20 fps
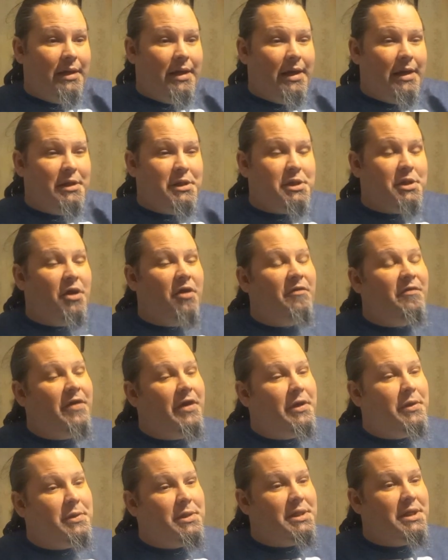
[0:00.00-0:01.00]
And
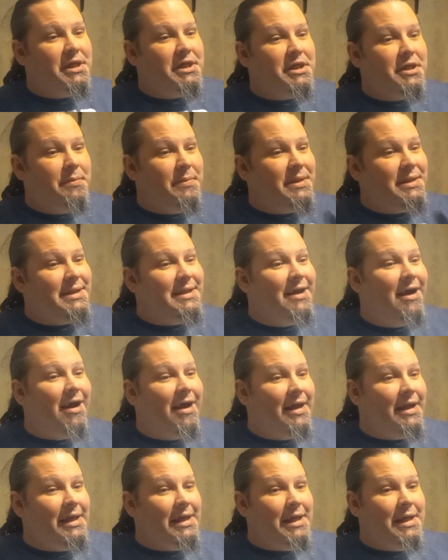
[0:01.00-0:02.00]
Starfinder's system is
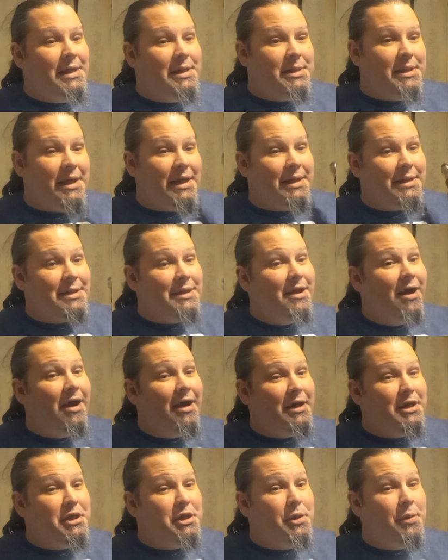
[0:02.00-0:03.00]
not easy. It's
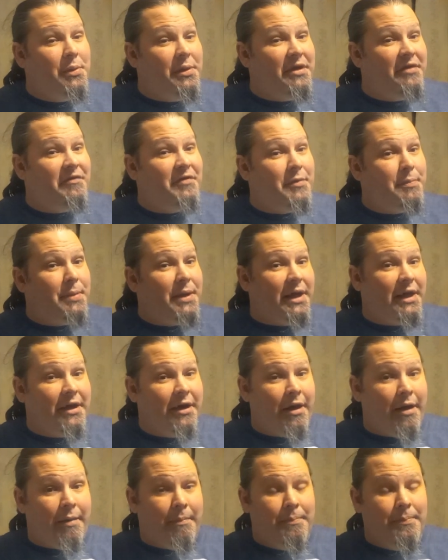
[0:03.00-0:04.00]
not intuitive to pick
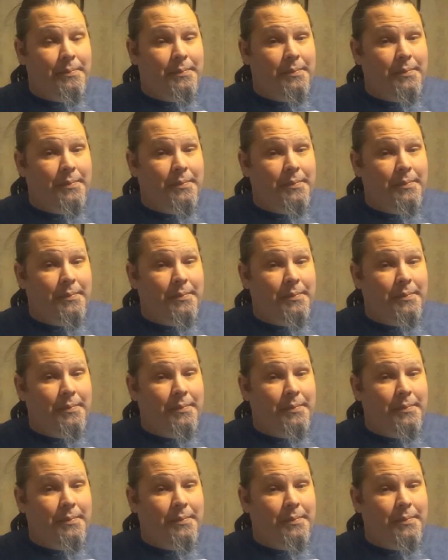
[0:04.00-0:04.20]
up.